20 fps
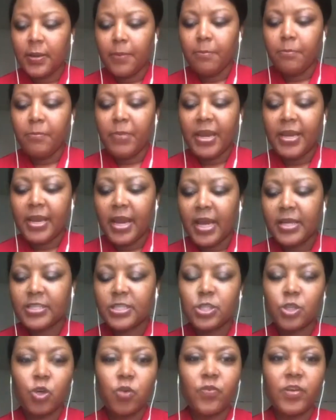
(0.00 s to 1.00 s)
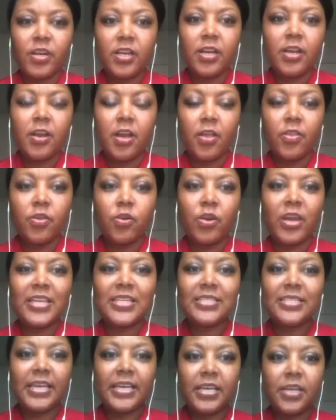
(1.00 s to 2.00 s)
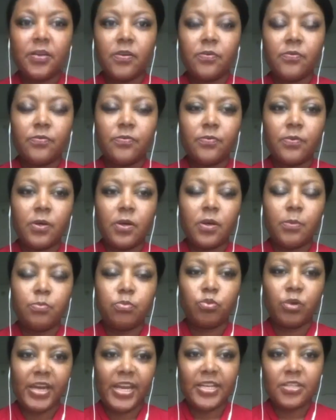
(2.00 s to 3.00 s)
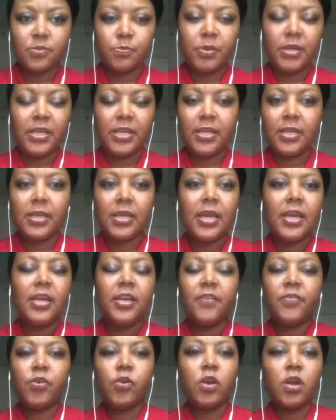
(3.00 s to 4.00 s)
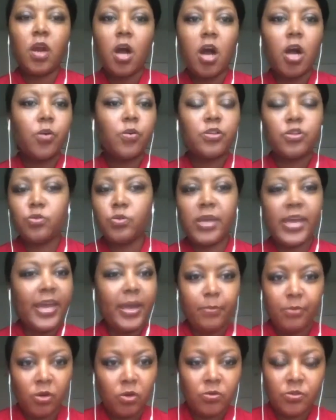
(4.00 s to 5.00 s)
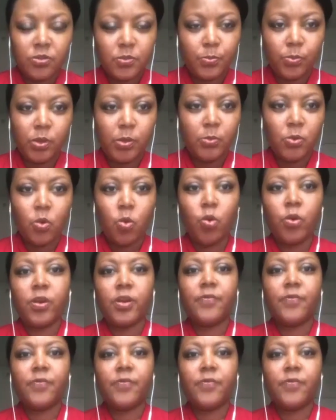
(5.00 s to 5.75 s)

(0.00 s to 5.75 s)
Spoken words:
may not serve in another executive branch, meaning if you're in Congress, you can't be on the Supreme Court.